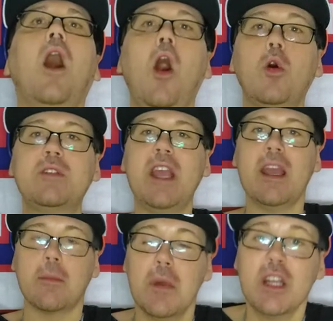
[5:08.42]
Oh,
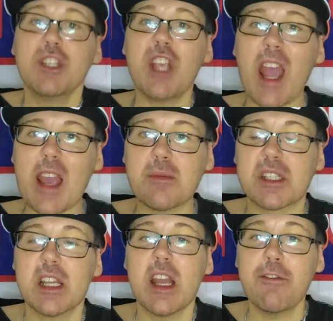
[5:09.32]
damn.
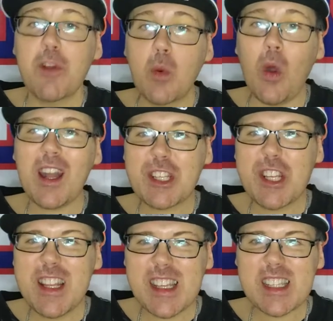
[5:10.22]
James, if you're
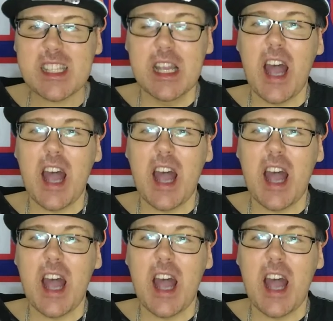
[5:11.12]
watching this,